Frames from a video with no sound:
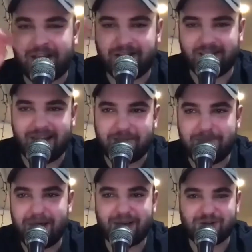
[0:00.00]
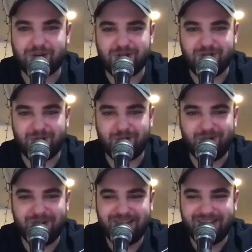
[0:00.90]
could like picture
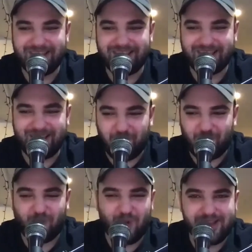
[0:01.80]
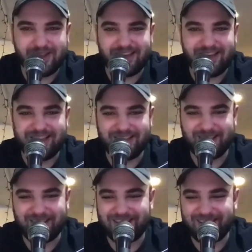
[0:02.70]
you like really
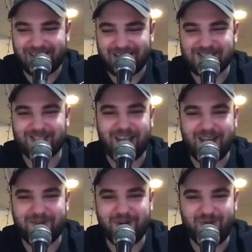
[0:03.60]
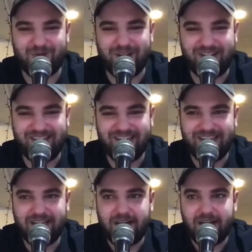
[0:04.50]
like slaving over it,
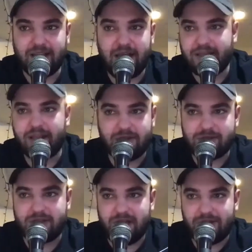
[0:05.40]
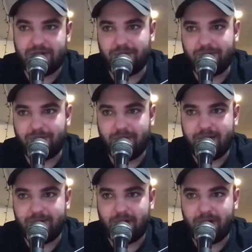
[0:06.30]
and then there's the other
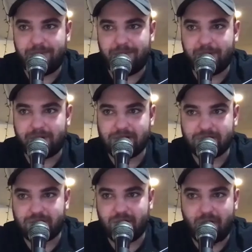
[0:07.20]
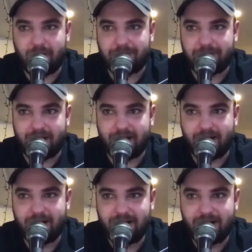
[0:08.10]
way where people can just go up
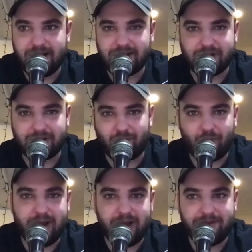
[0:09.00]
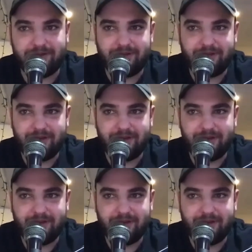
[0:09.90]
there and just riff.